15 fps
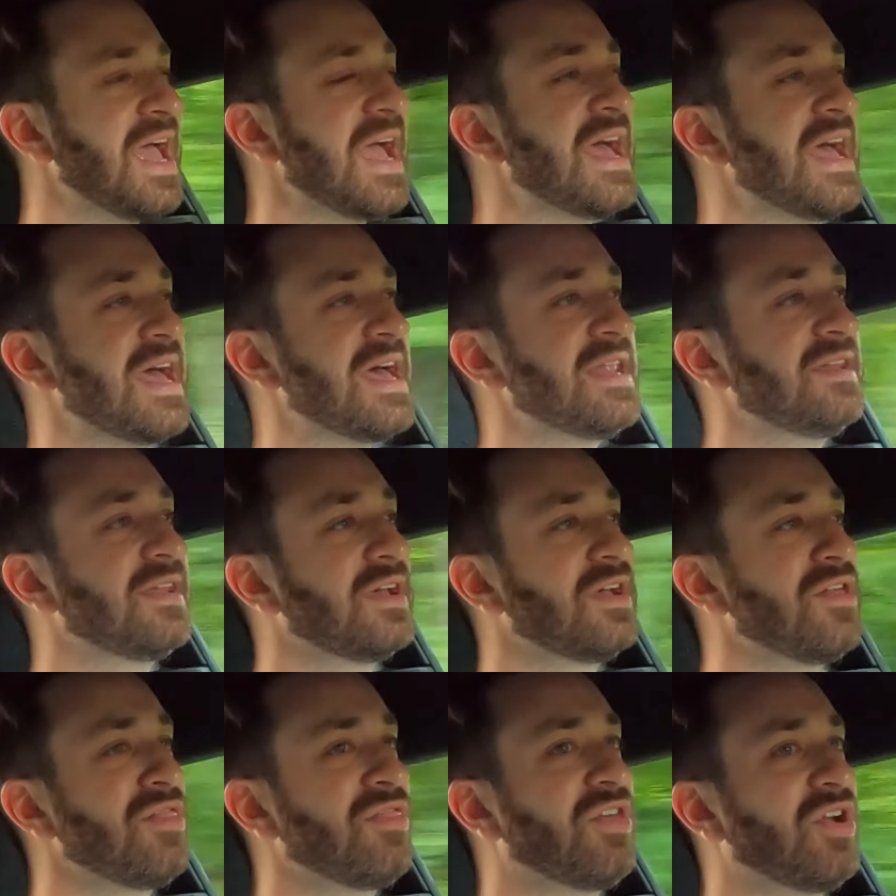And
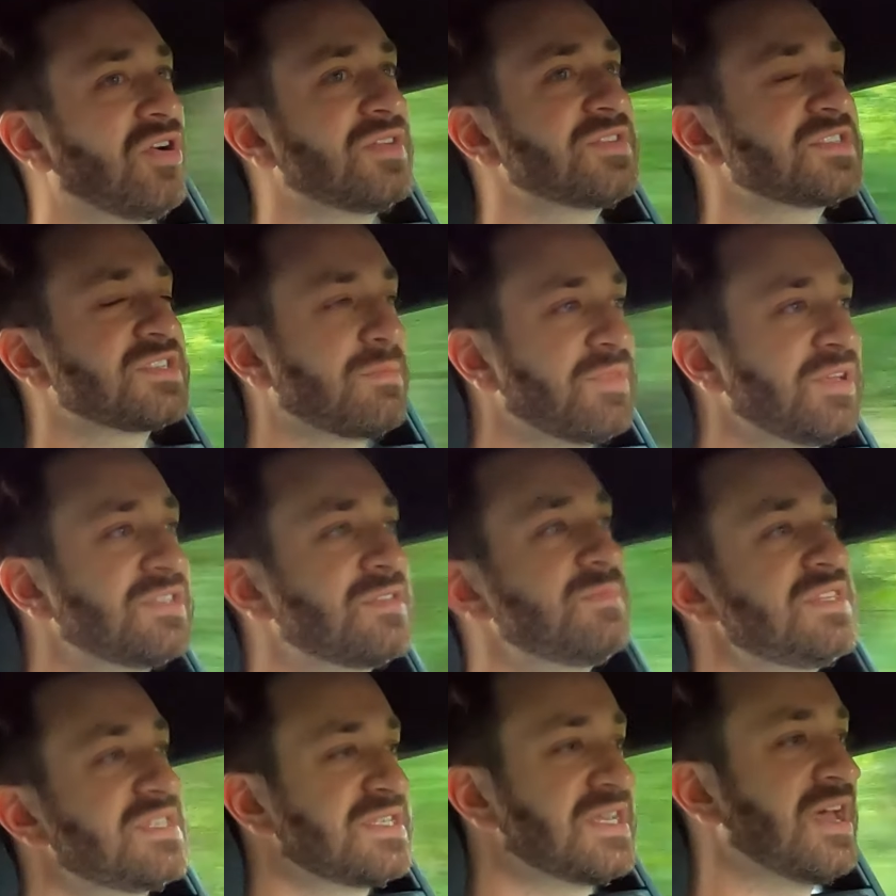there is something to
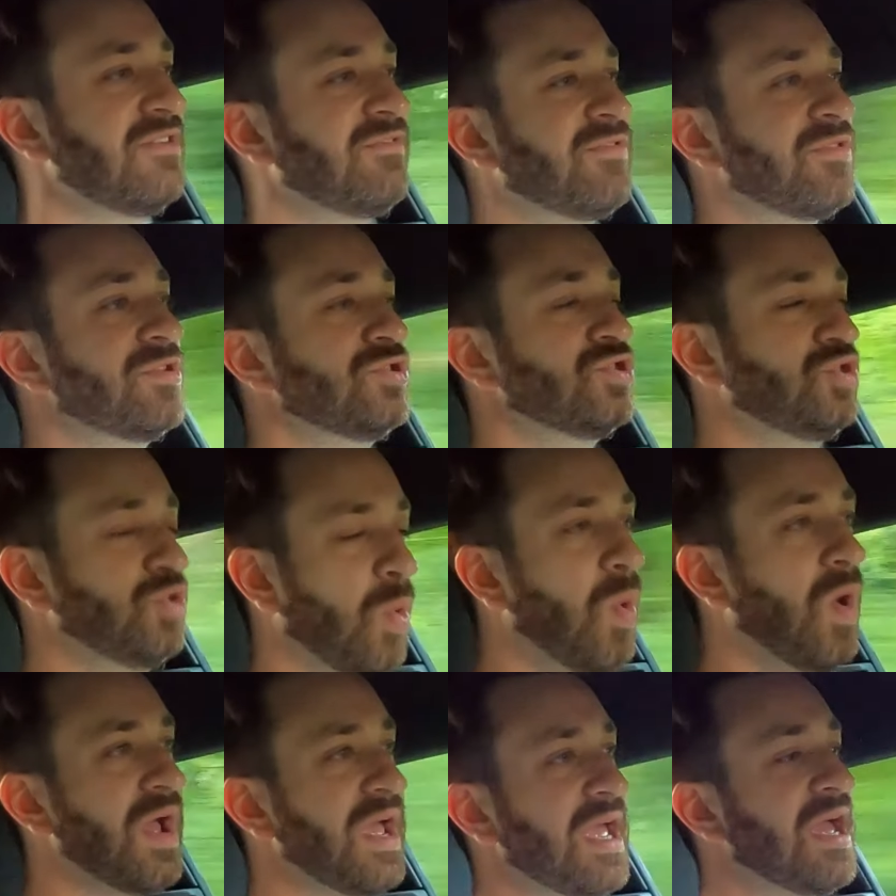be said for the
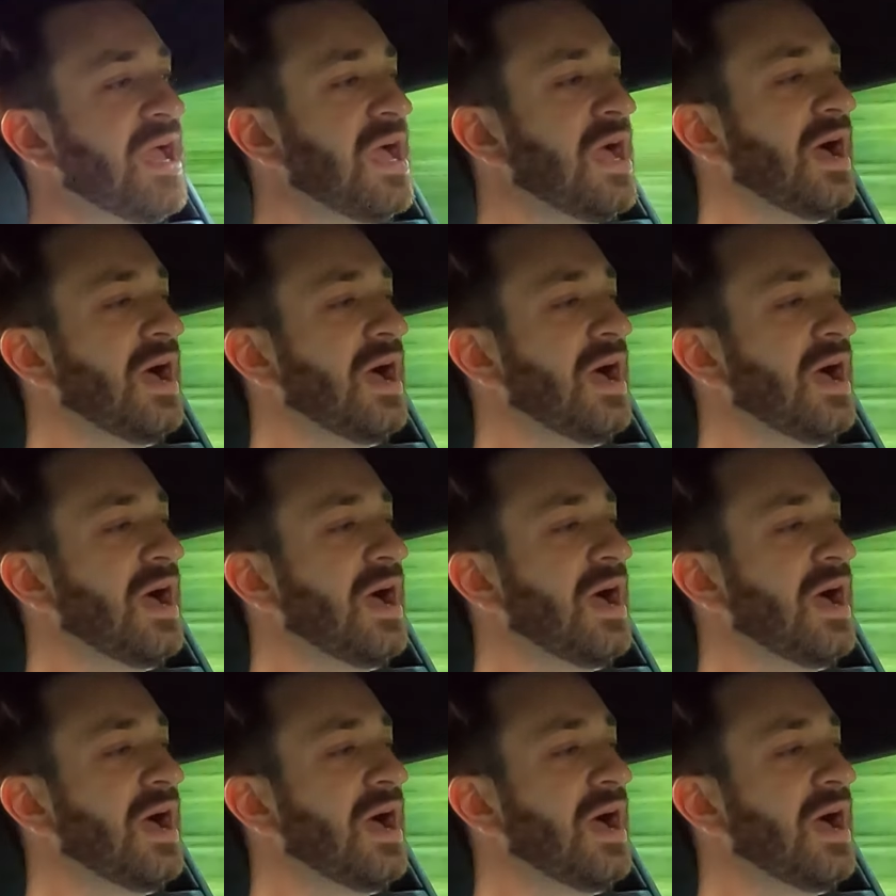joy